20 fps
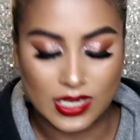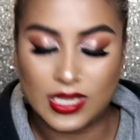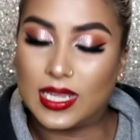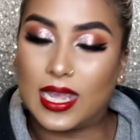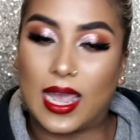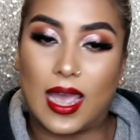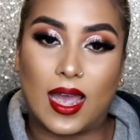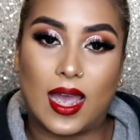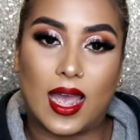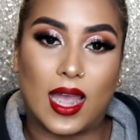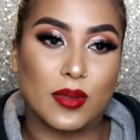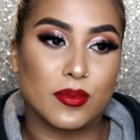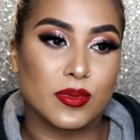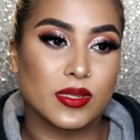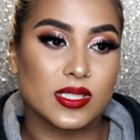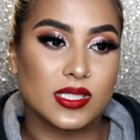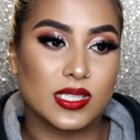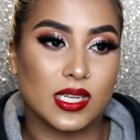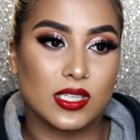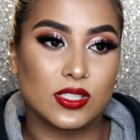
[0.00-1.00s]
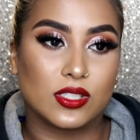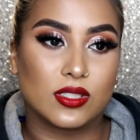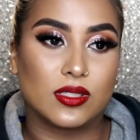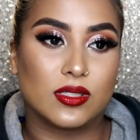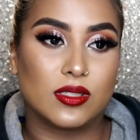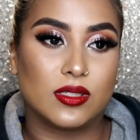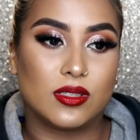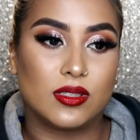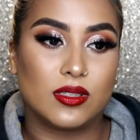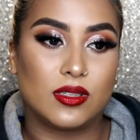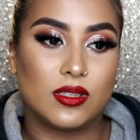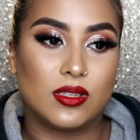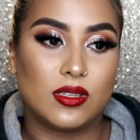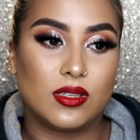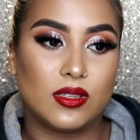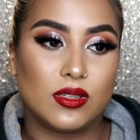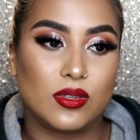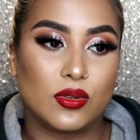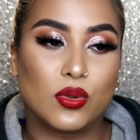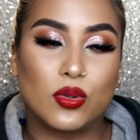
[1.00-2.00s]
yeah, I would say,
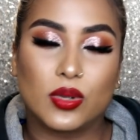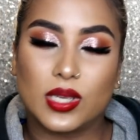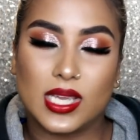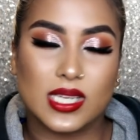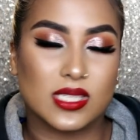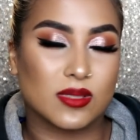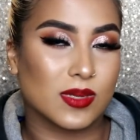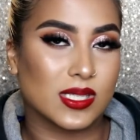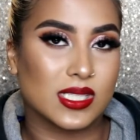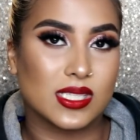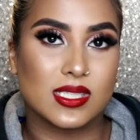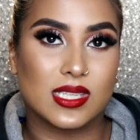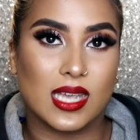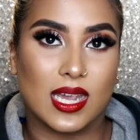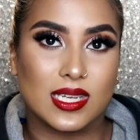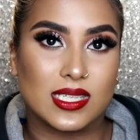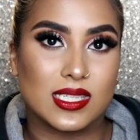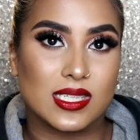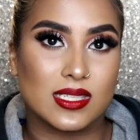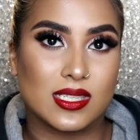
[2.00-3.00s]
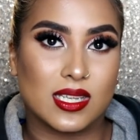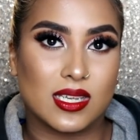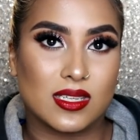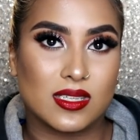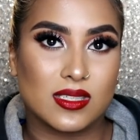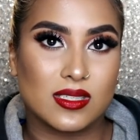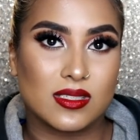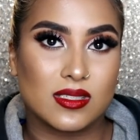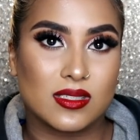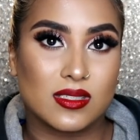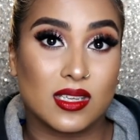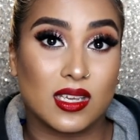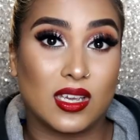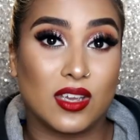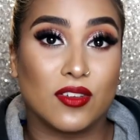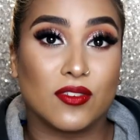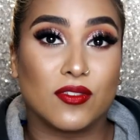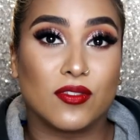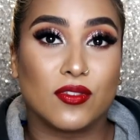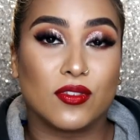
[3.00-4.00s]
who cares what society says?
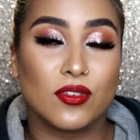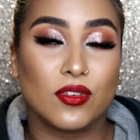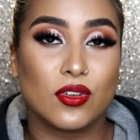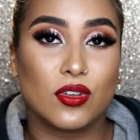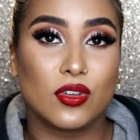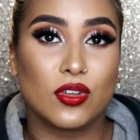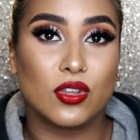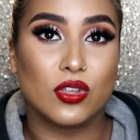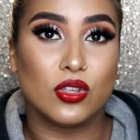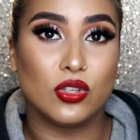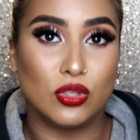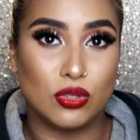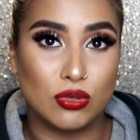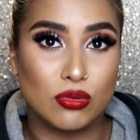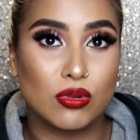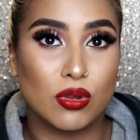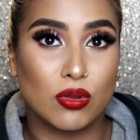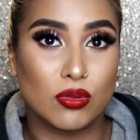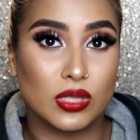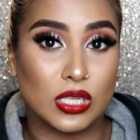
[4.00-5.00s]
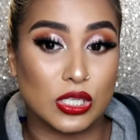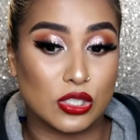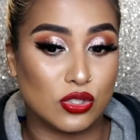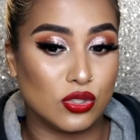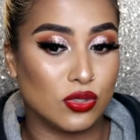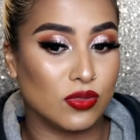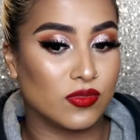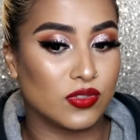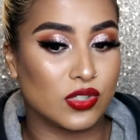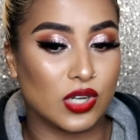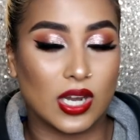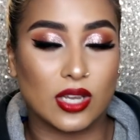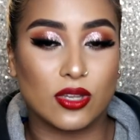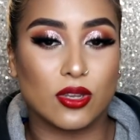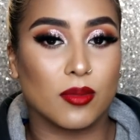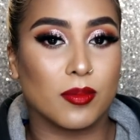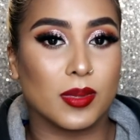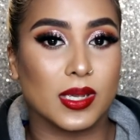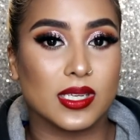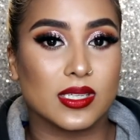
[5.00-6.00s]
If you know that you've tried
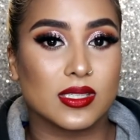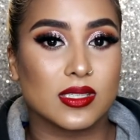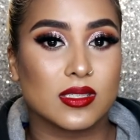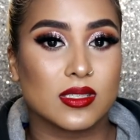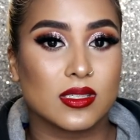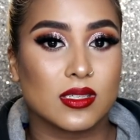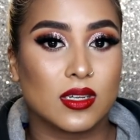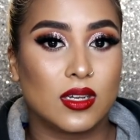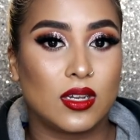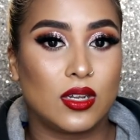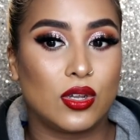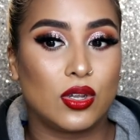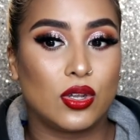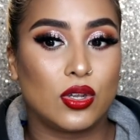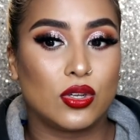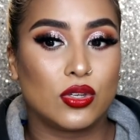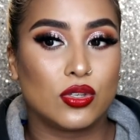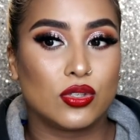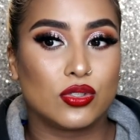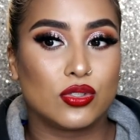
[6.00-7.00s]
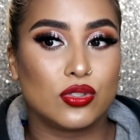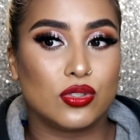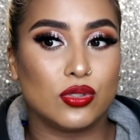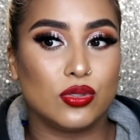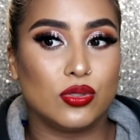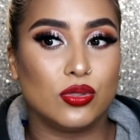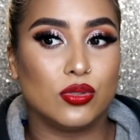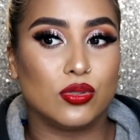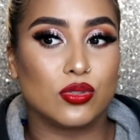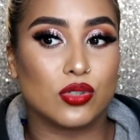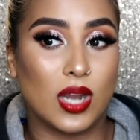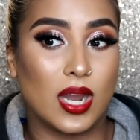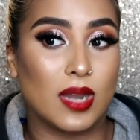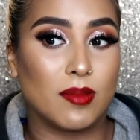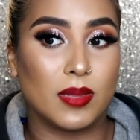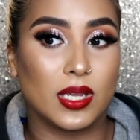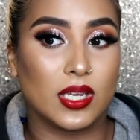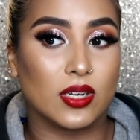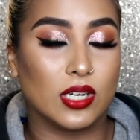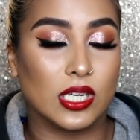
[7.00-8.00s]
your best to try
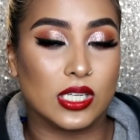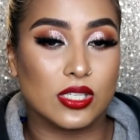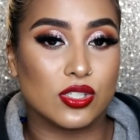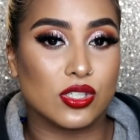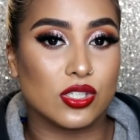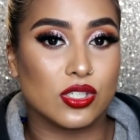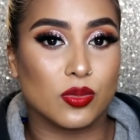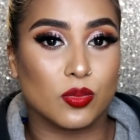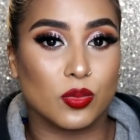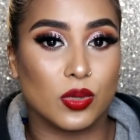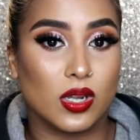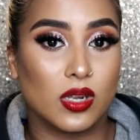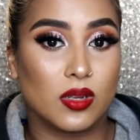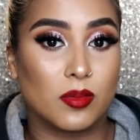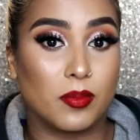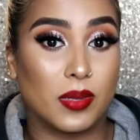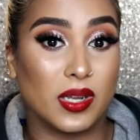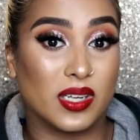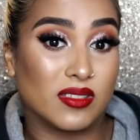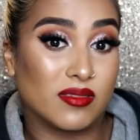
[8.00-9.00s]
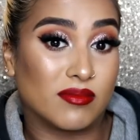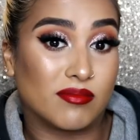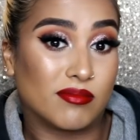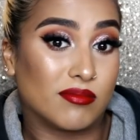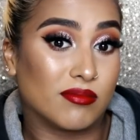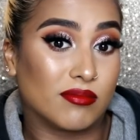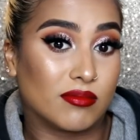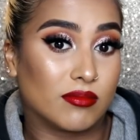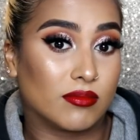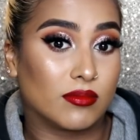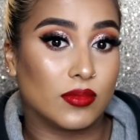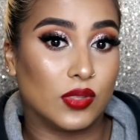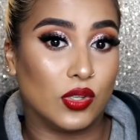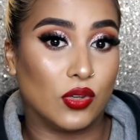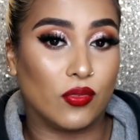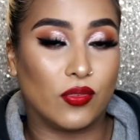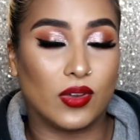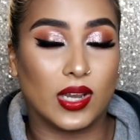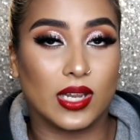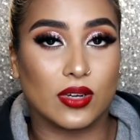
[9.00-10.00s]
and make a relationship work, but
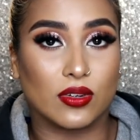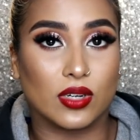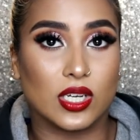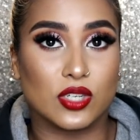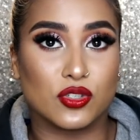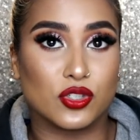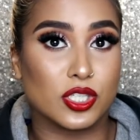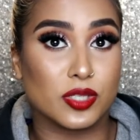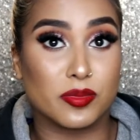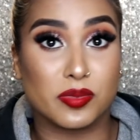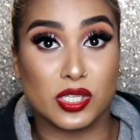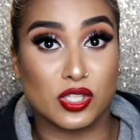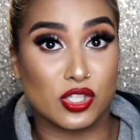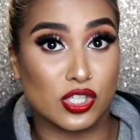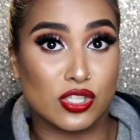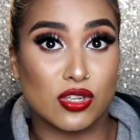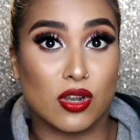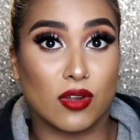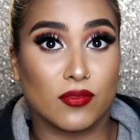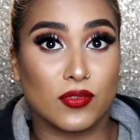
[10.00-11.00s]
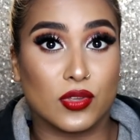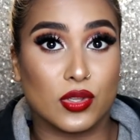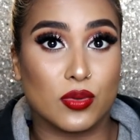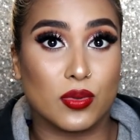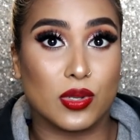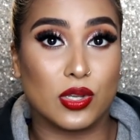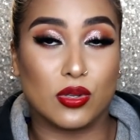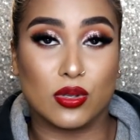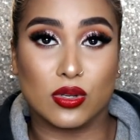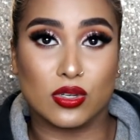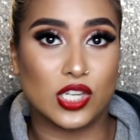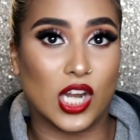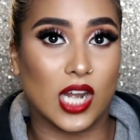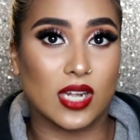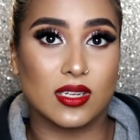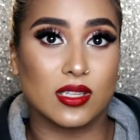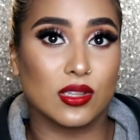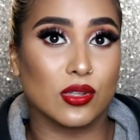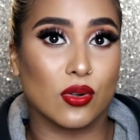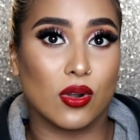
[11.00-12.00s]
you feel like relationships are just not for you and you're
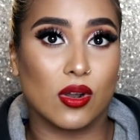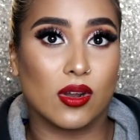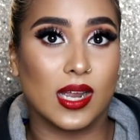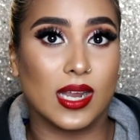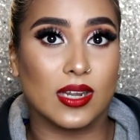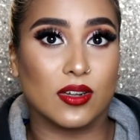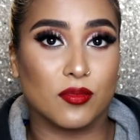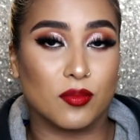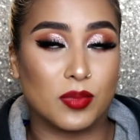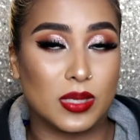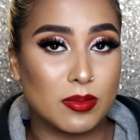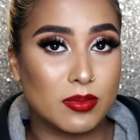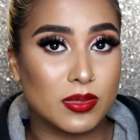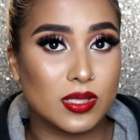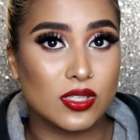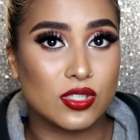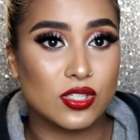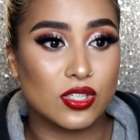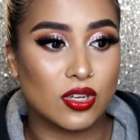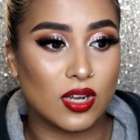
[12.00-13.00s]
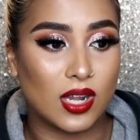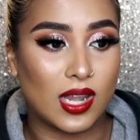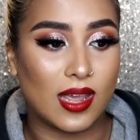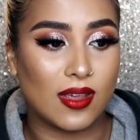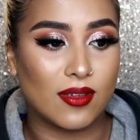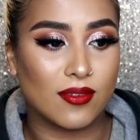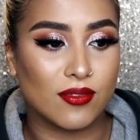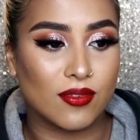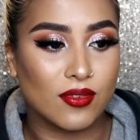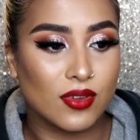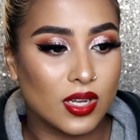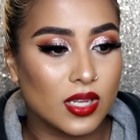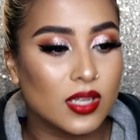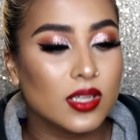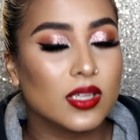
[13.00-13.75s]
attracting the wrong kind of people into your life,